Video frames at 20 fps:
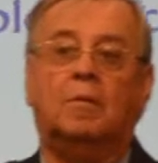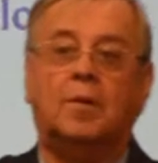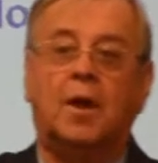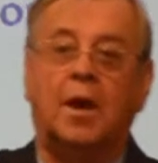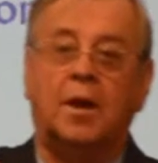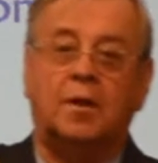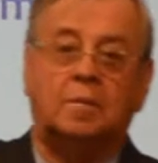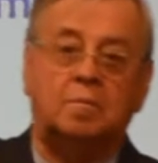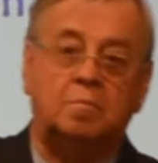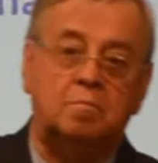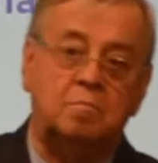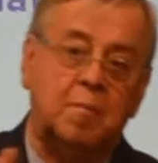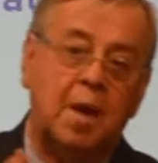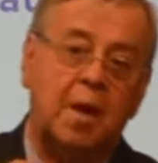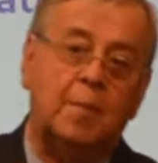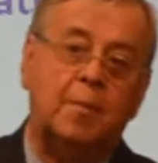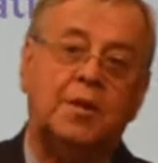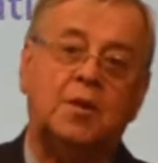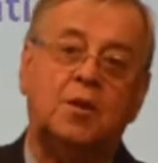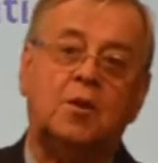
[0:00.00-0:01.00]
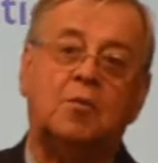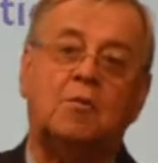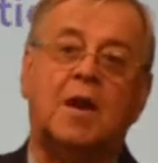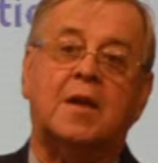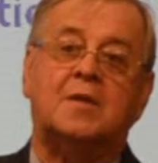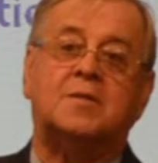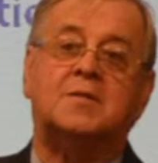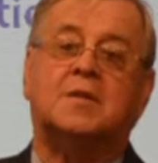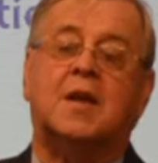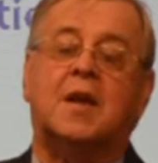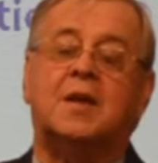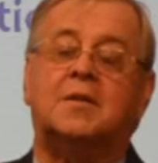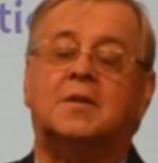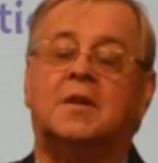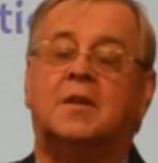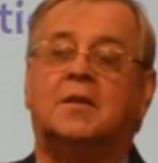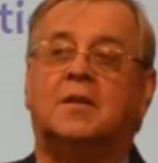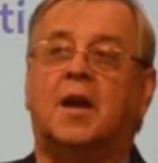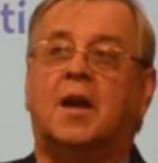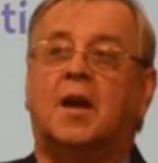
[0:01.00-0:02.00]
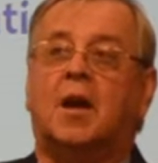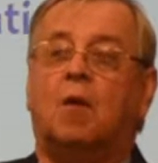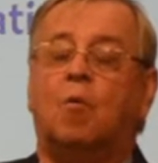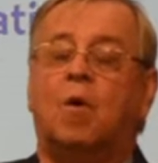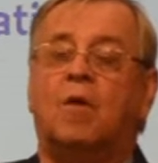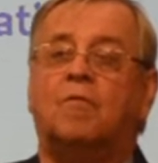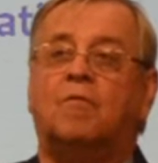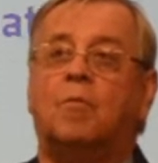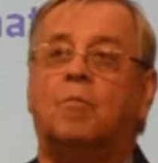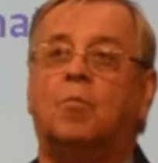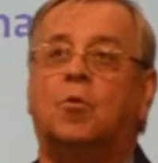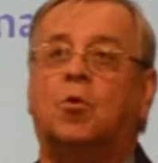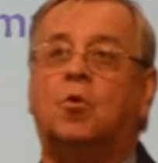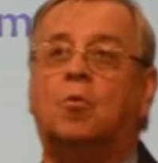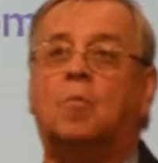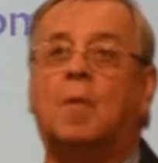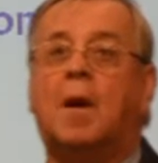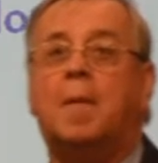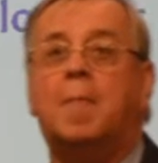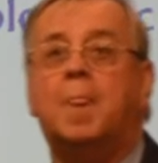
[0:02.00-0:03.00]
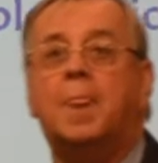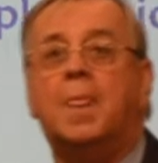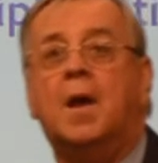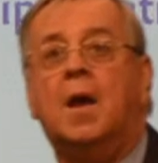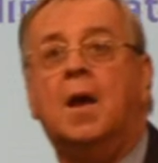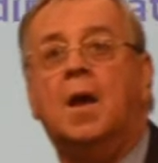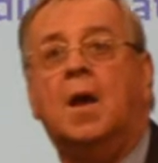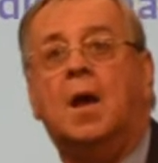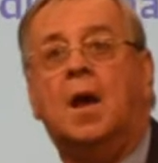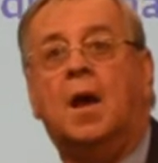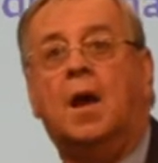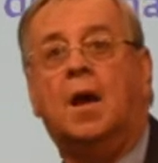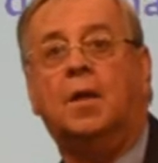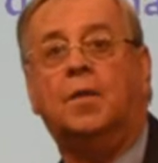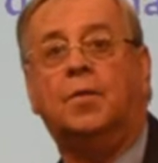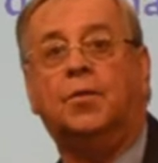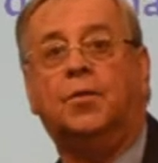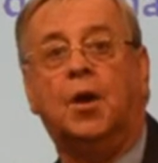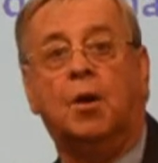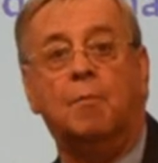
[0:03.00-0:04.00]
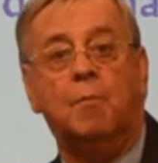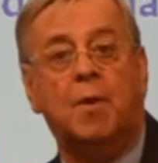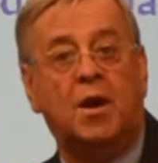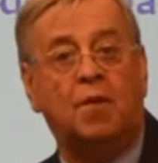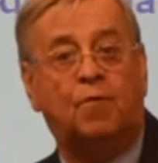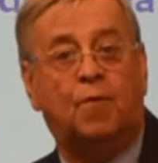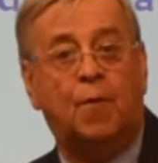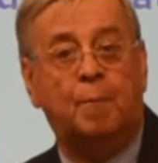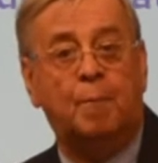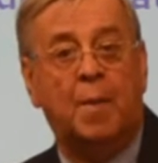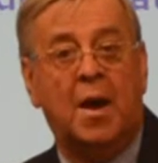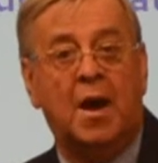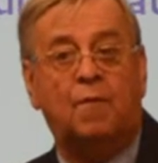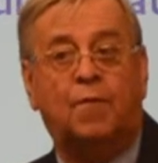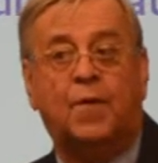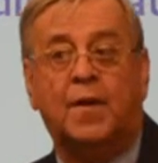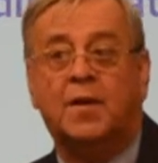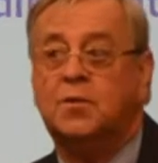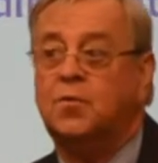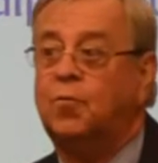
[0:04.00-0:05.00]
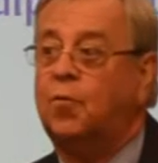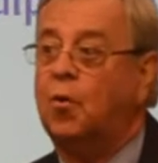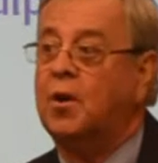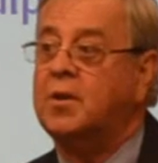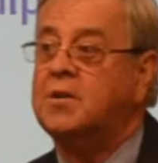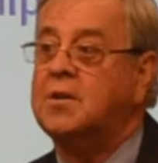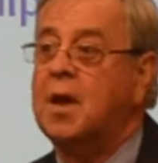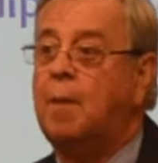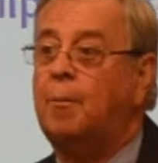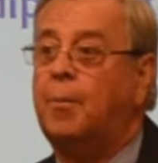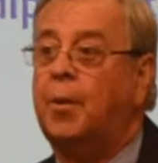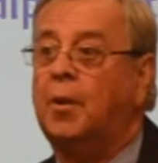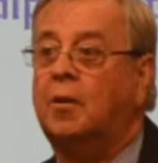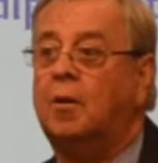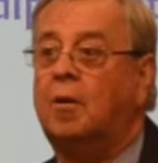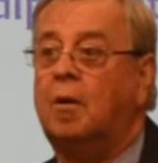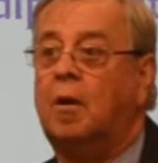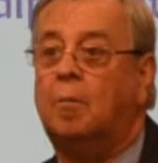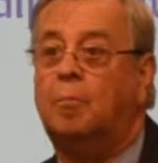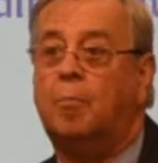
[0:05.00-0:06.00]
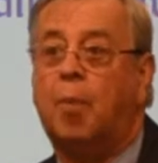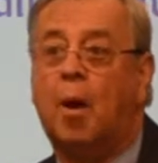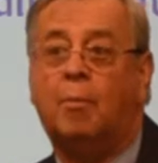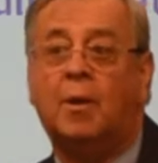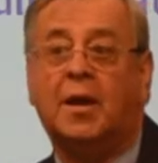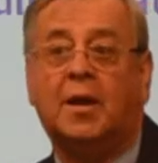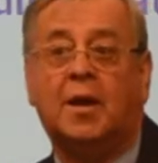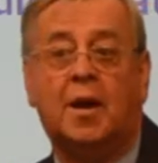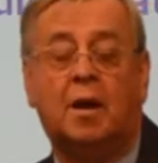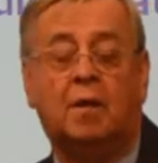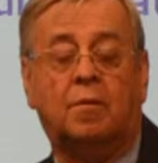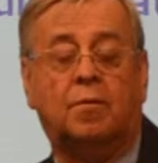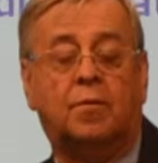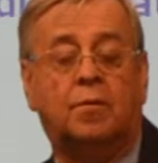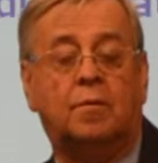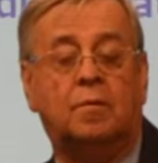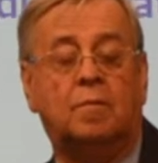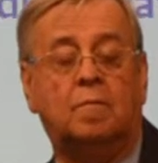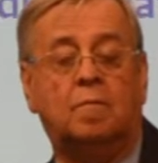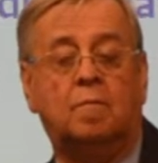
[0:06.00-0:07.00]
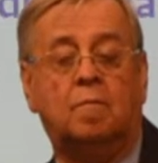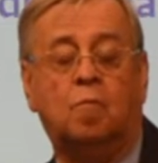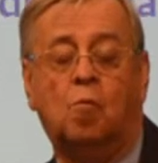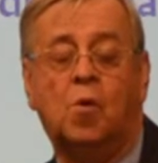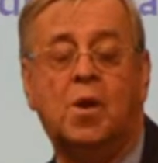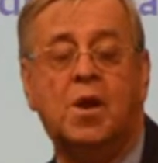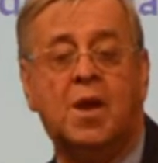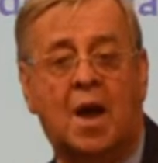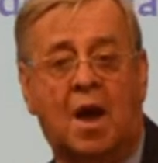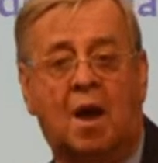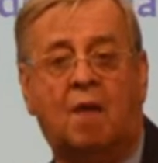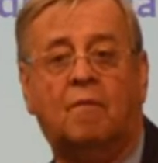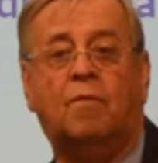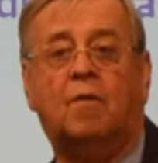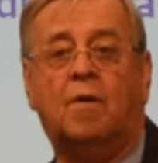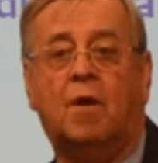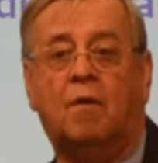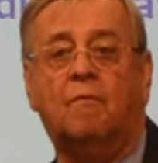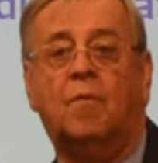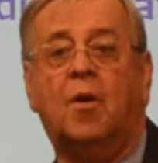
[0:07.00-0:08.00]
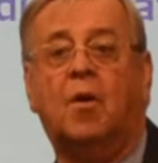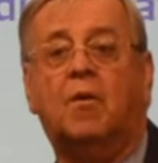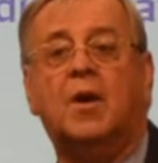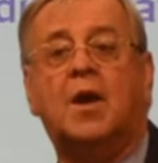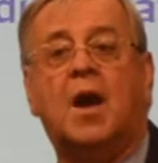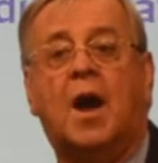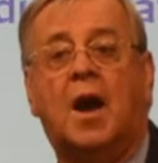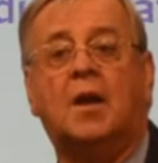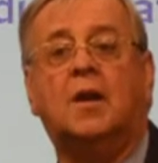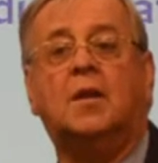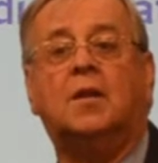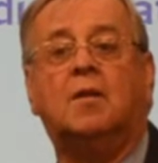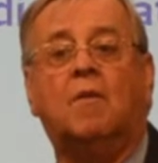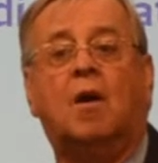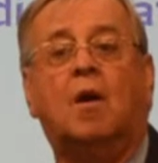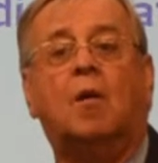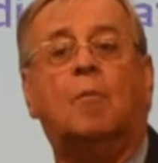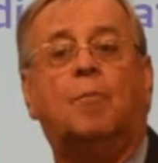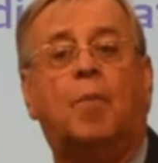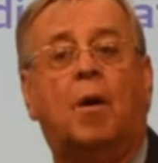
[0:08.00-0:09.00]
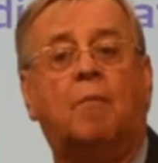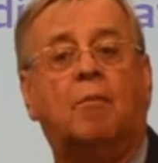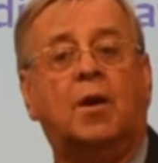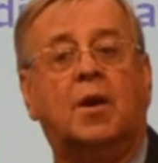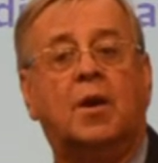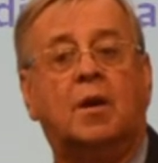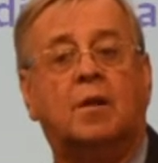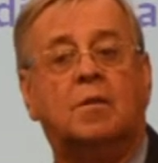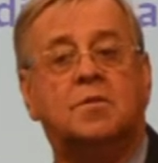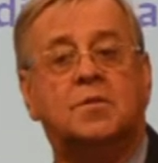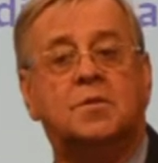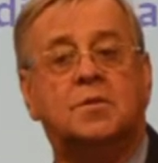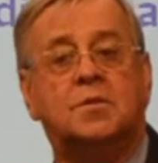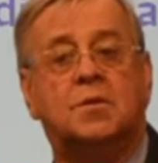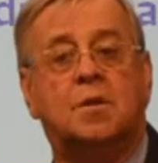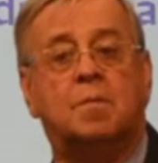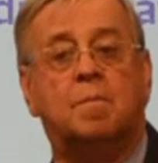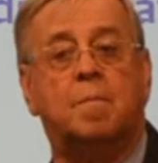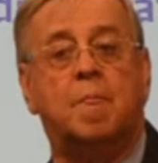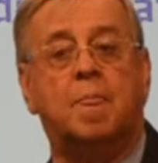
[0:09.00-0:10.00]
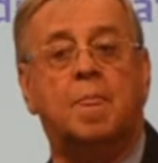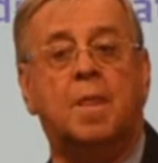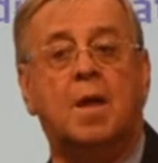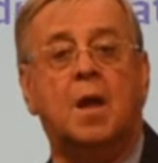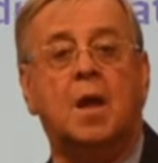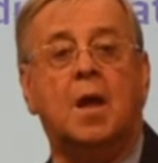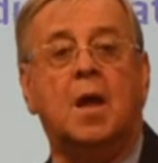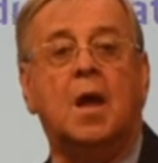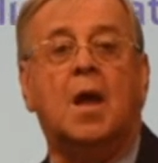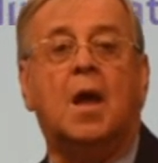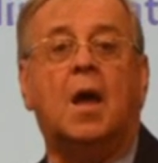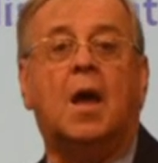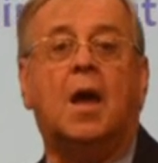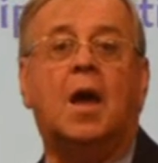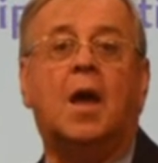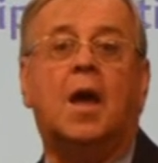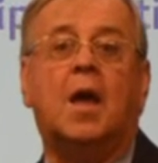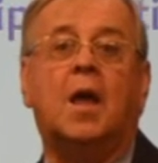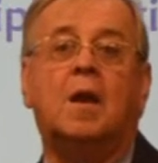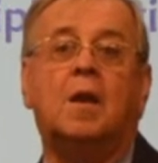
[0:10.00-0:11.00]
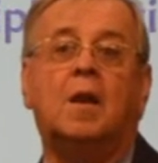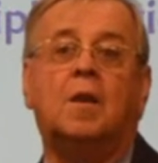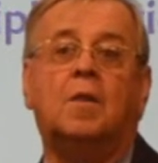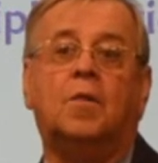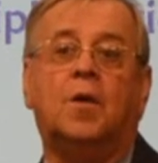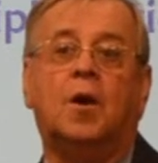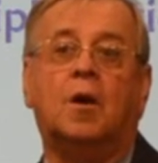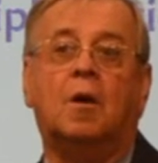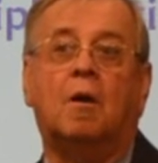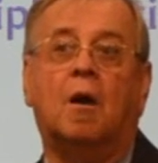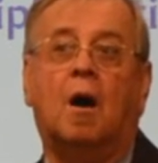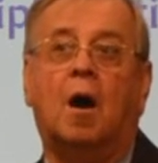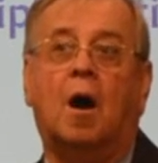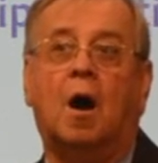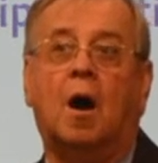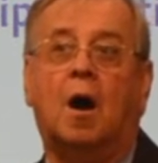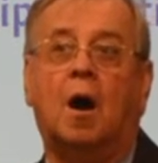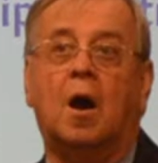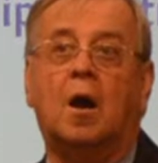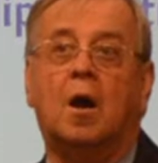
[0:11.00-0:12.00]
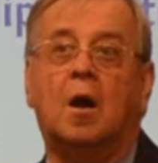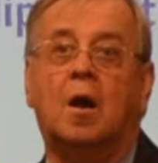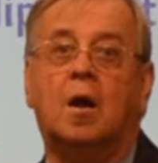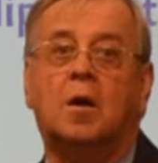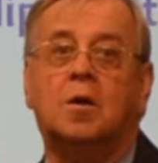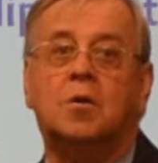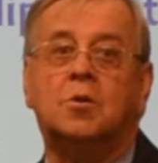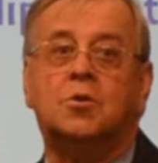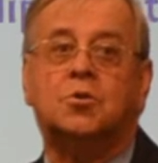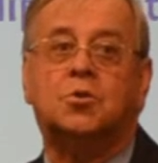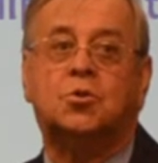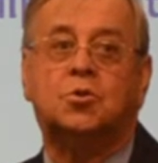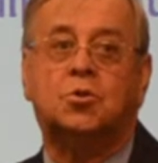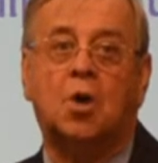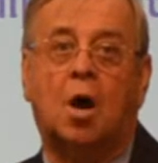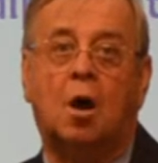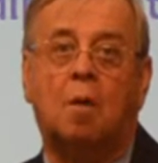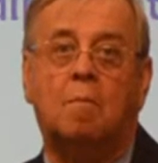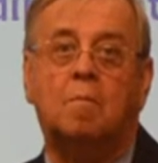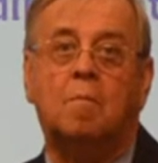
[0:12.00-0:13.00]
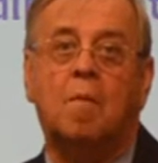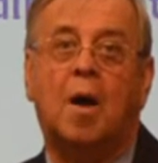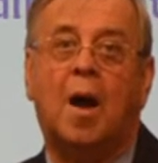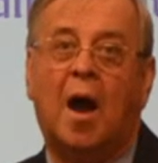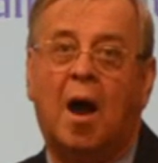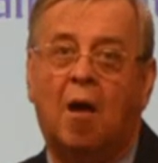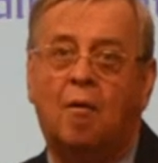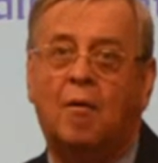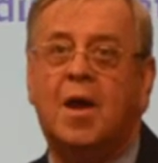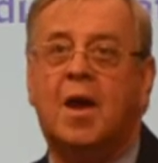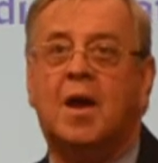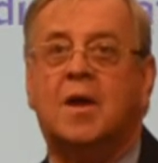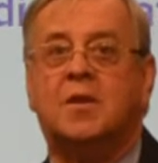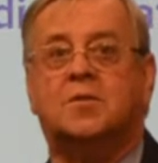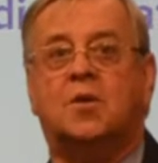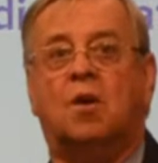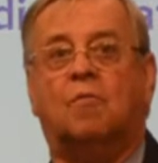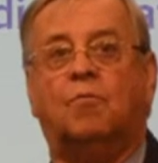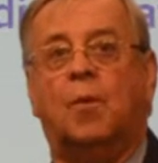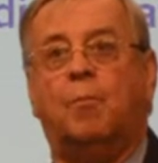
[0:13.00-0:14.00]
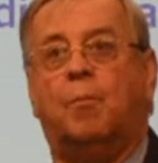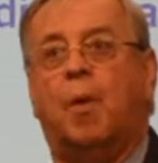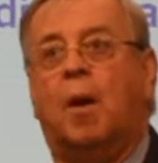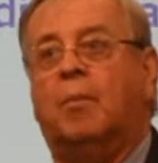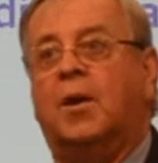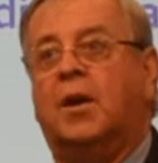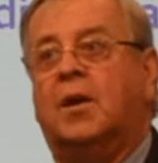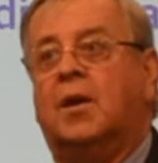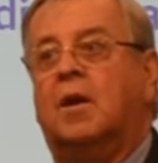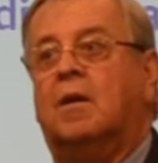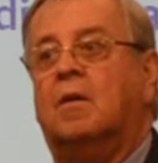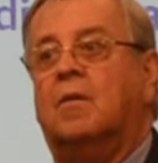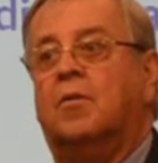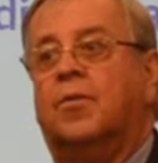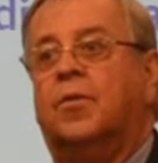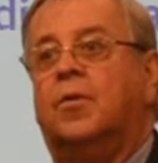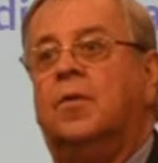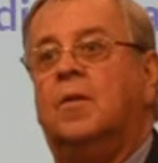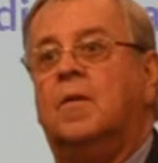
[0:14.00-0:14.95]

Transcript: that maybe the United States can take away from Cuba. There are many benefits, for example, on public health. We have a very highly developed public health. And there are some areas of the public health